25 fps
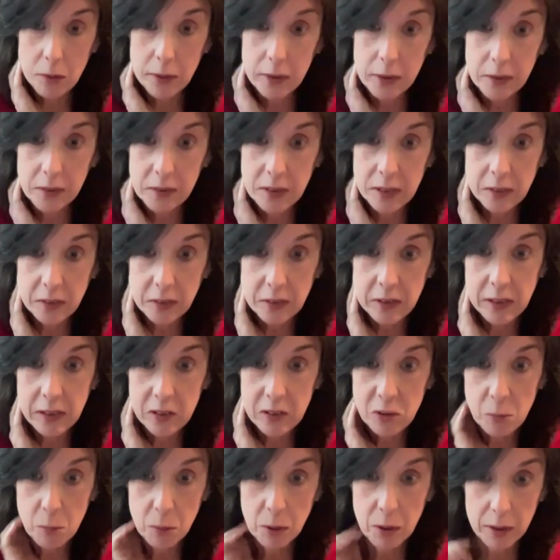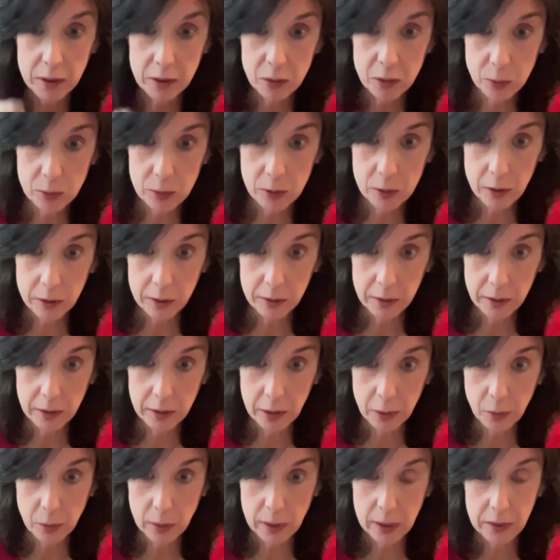the assassination plots were not in the
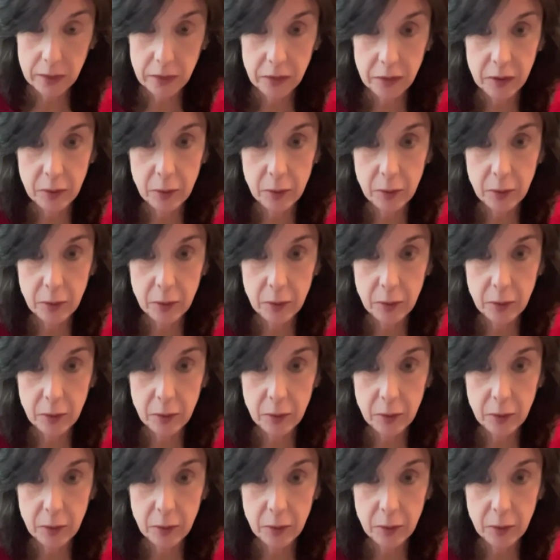US.